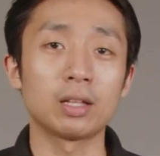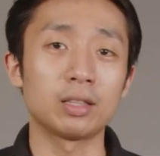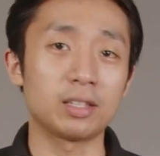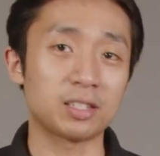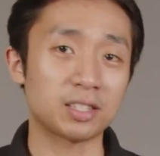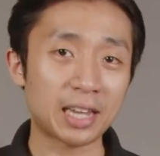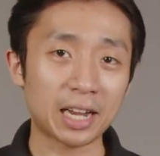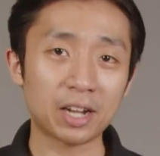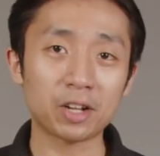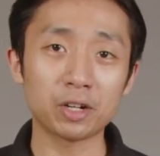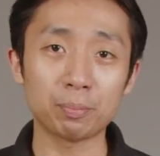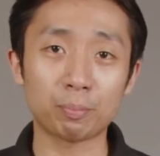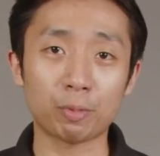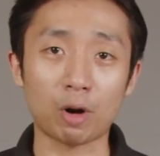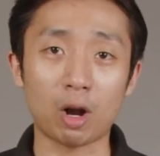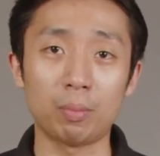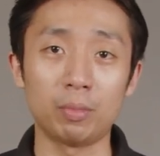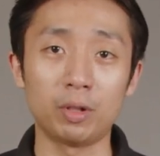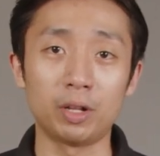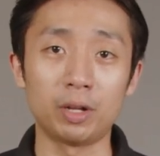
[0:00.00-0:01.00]
The second
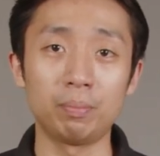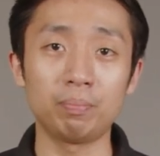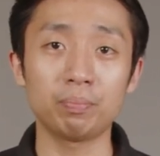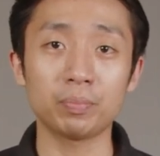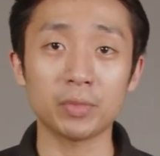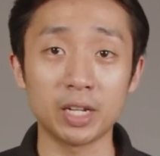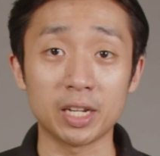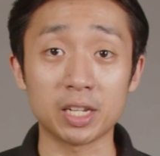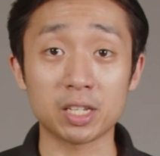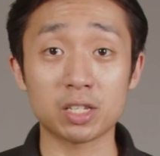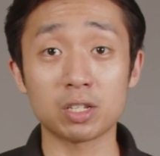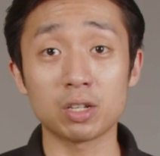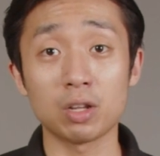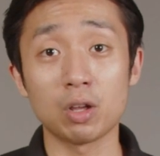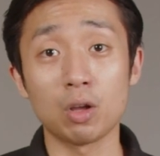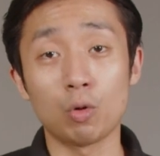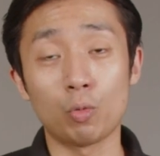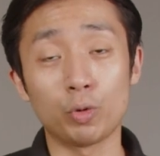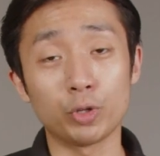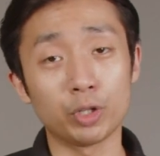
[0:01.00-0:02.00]
problem is
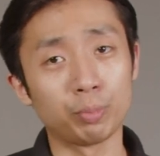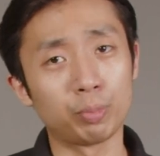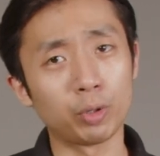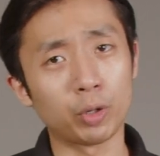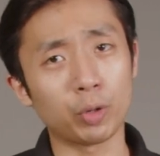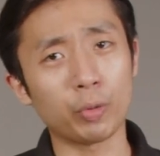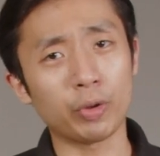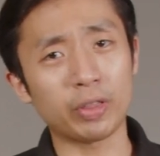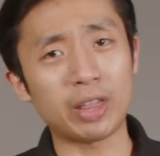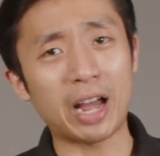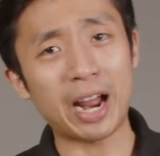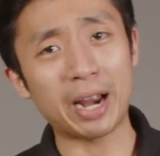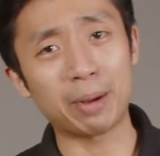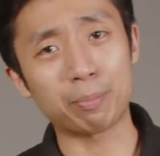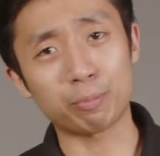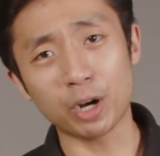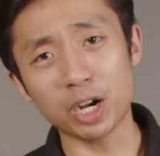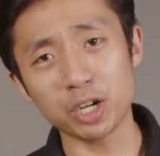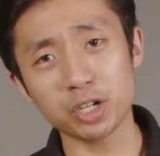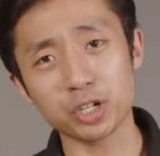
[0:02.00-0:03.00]
when you're brewing with high
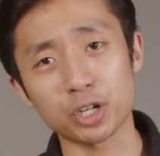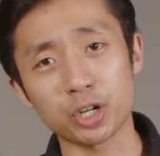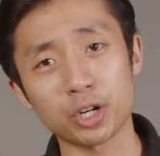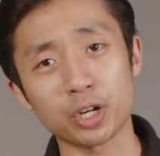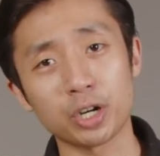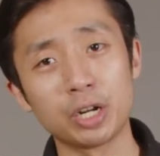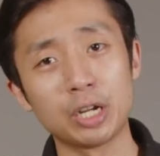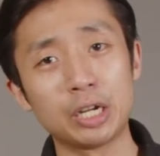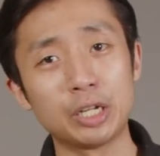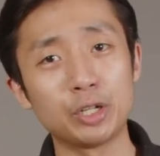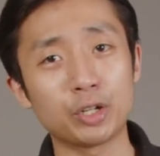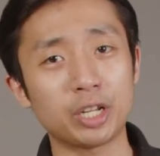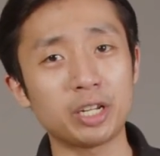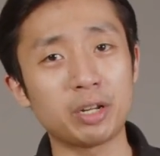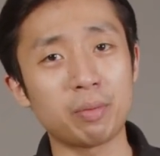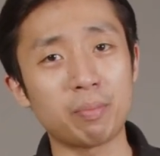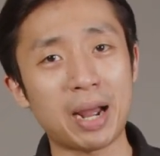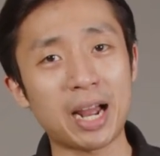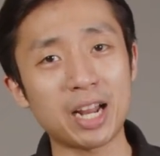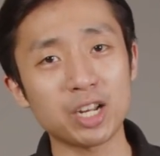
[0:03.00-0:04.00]
pressure, you can
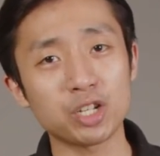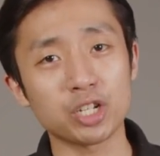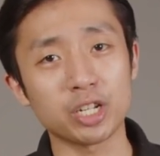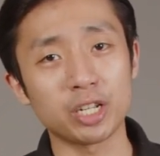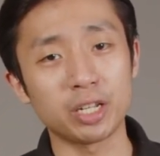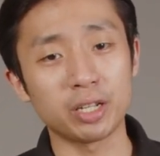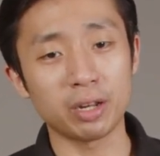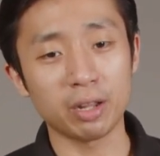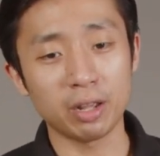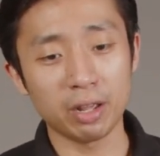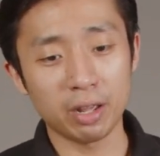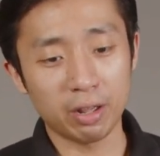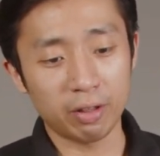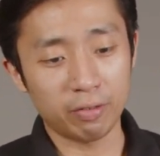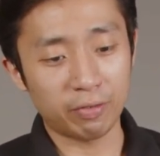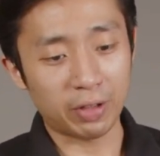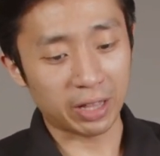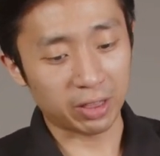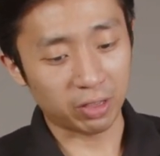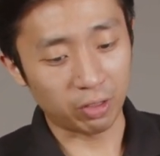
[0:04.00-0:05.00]
imagine
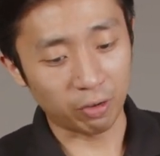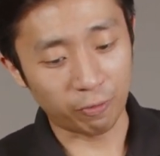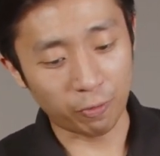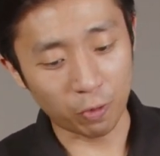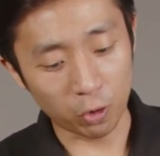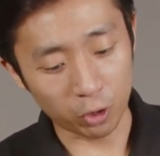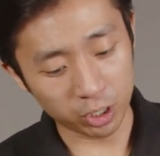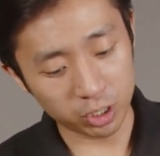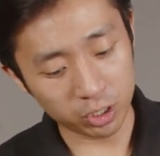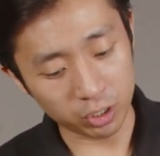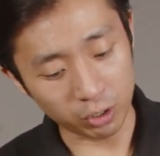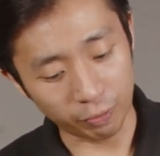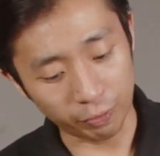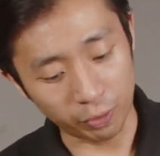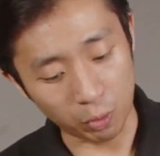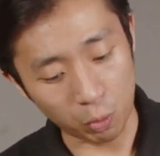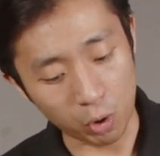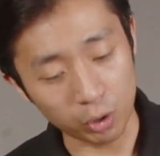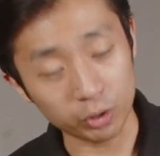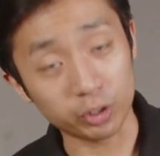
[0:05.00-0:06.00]
that the force of
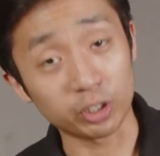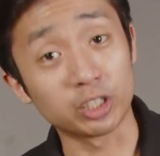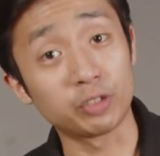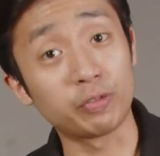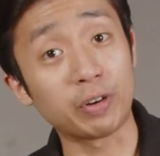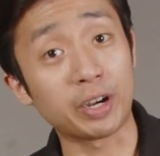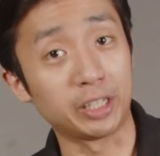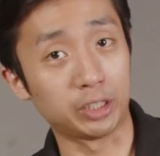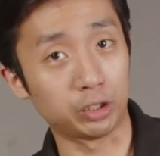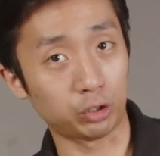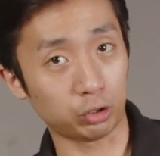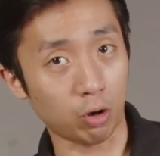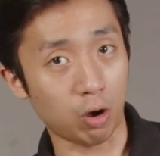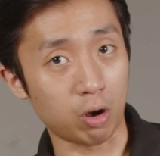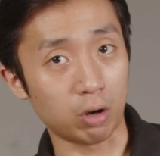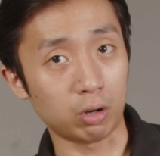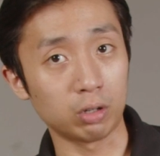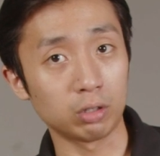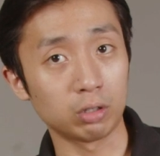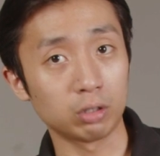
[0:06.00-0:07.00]
the water is very
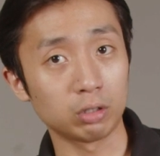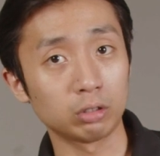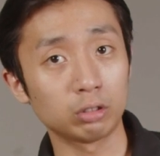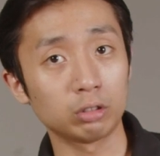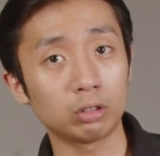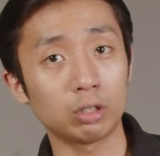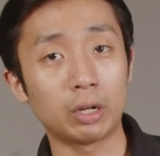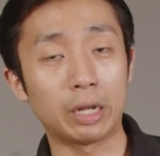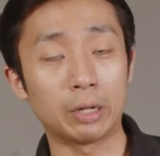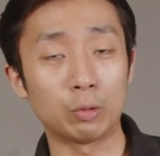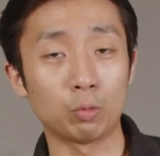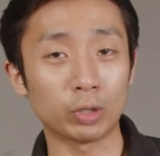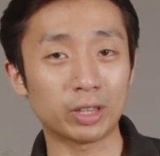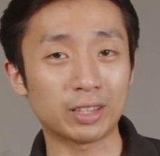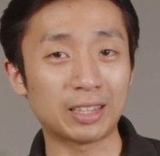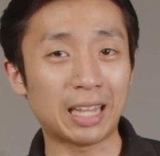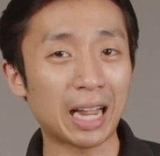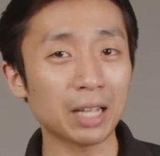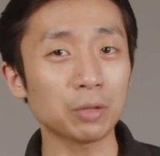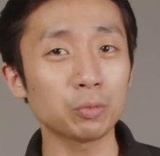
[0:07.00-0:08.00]
strong. And
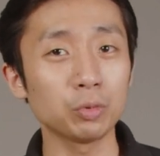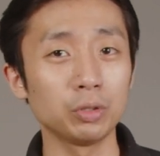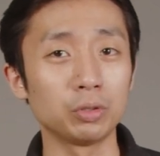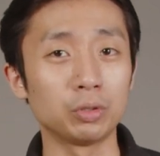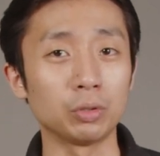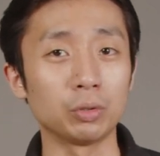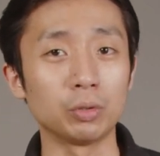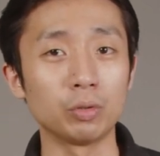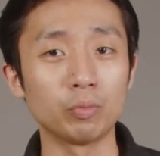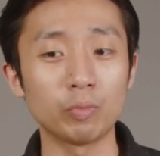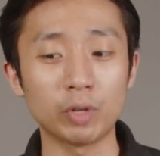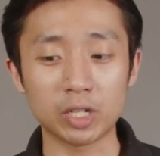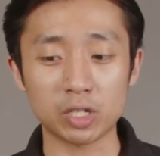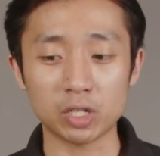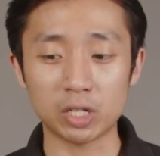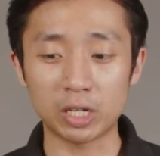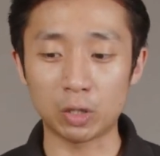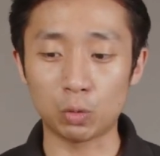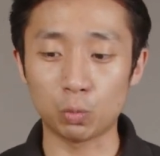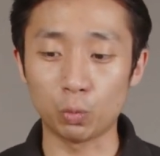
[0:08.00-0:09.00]
what that will do
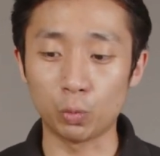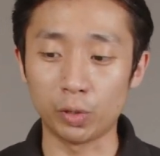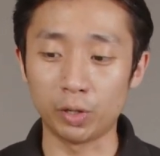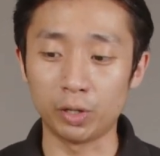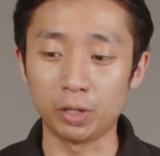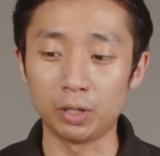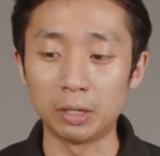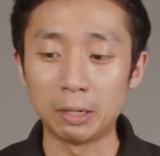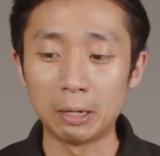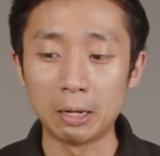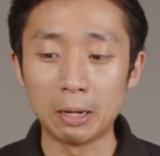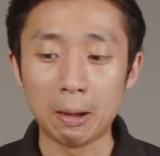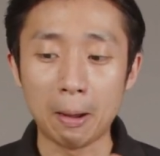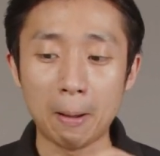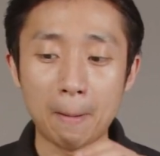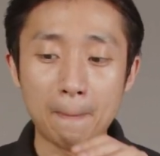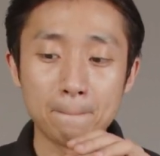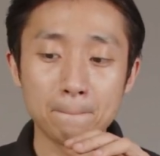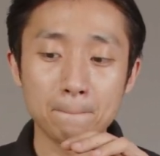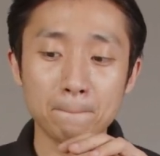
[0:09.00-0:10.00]
is it will
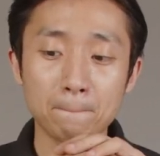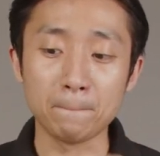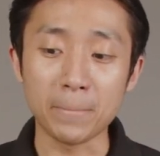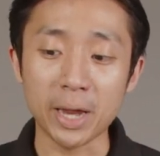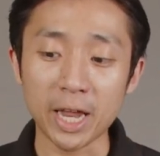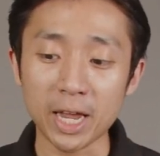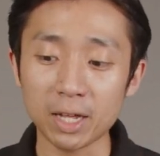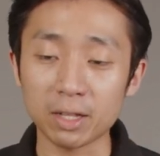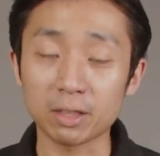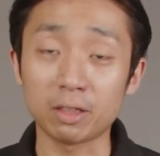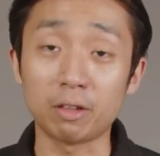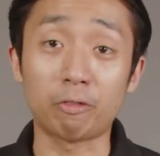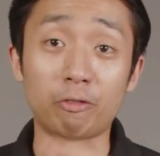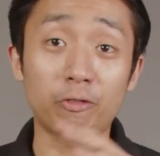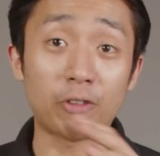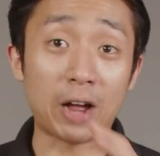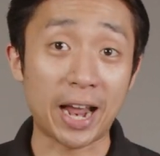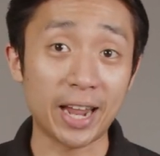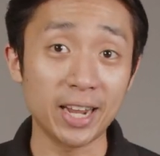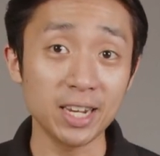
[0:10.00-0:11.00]
make the
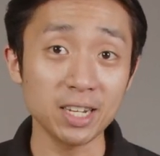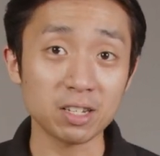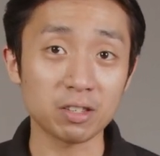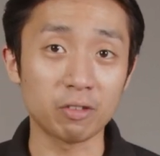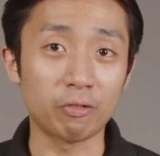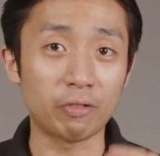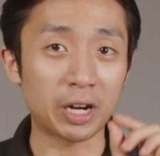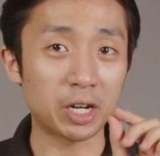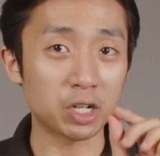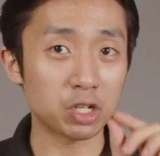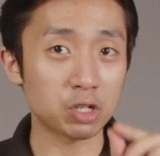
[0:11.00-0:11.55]
fines, the very